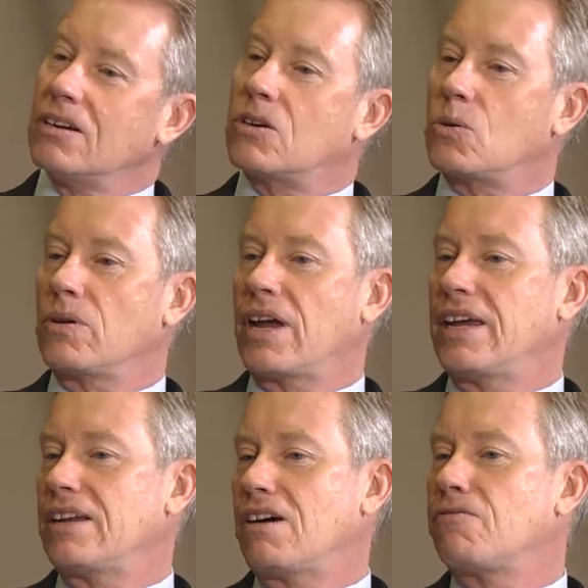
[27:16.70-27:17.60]

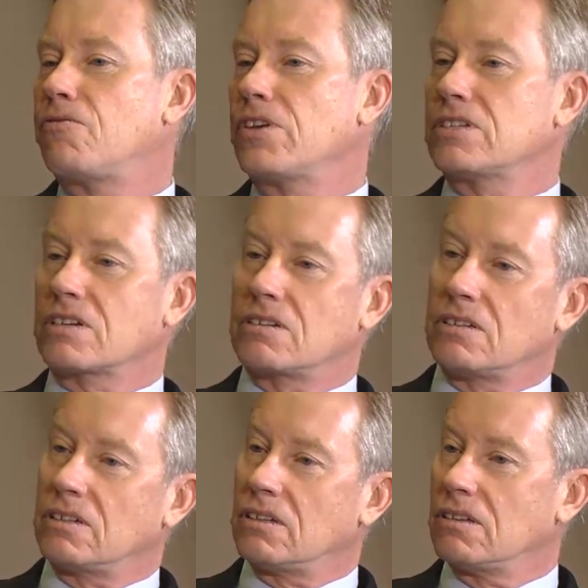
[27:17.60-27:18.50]
create a
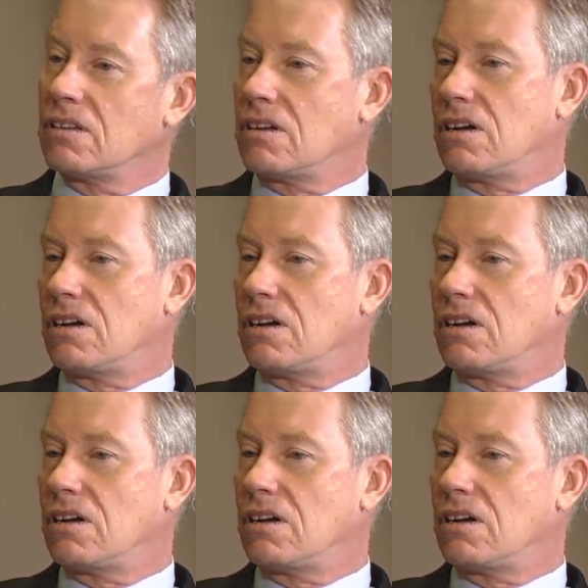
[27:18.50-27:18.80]
physical